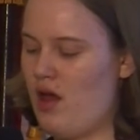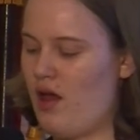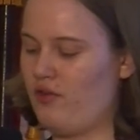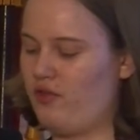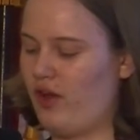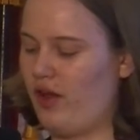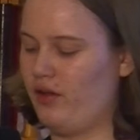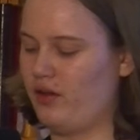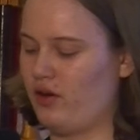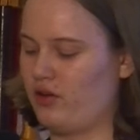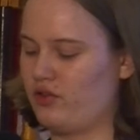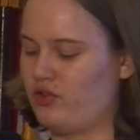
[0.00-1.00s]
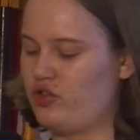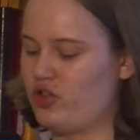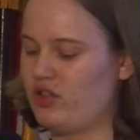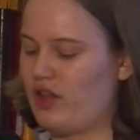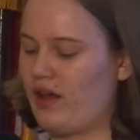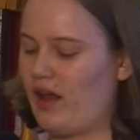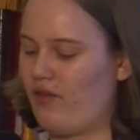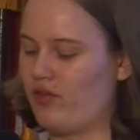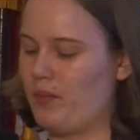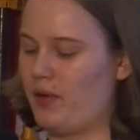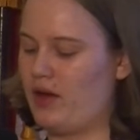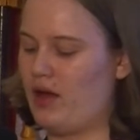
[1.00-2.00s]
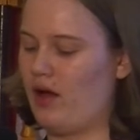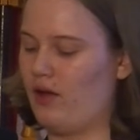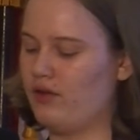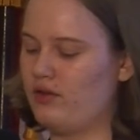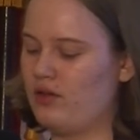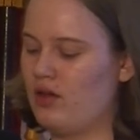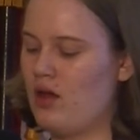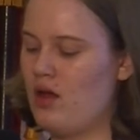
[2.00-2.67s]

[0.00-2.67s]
and failures, just like everybody else.